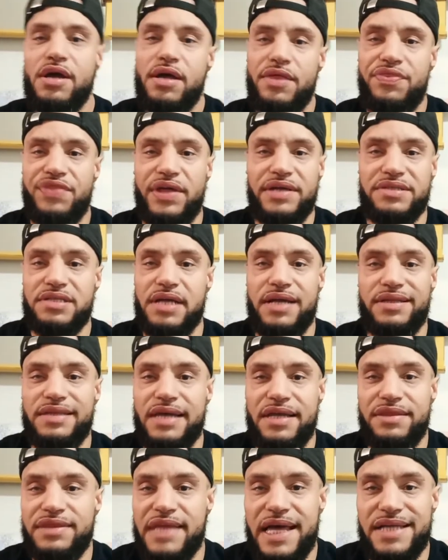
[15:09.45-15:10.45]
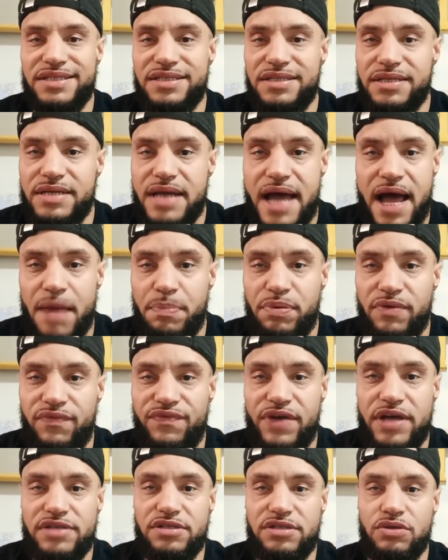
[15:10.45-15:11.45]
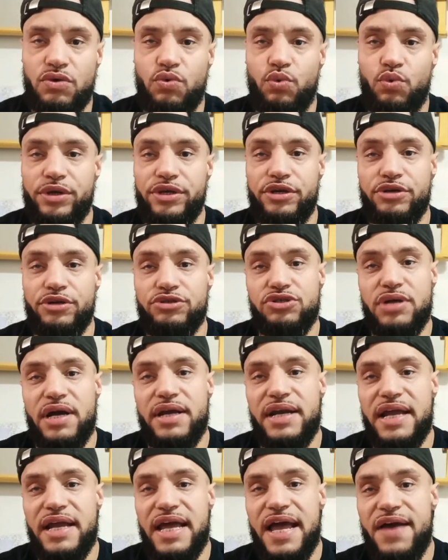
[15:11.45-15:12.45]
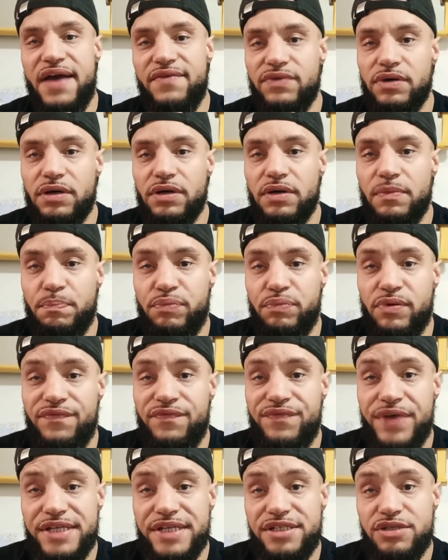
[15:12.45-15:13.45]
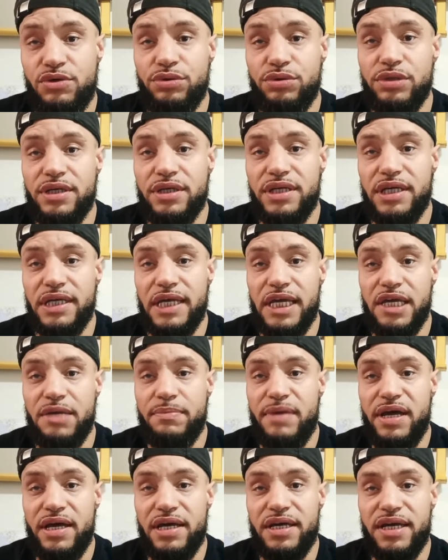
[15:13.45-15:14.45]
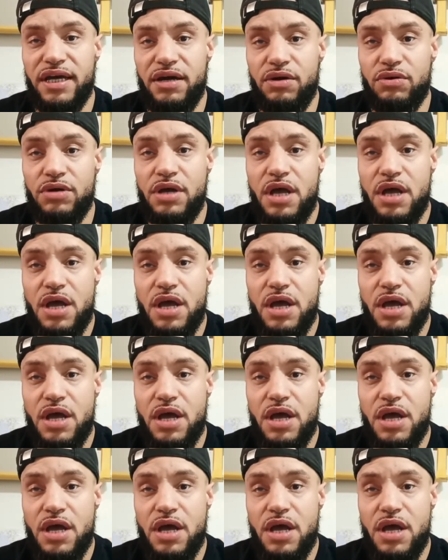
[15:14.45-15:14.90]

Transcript: things like that that's not professional when you're trying to have a professional looking ebay account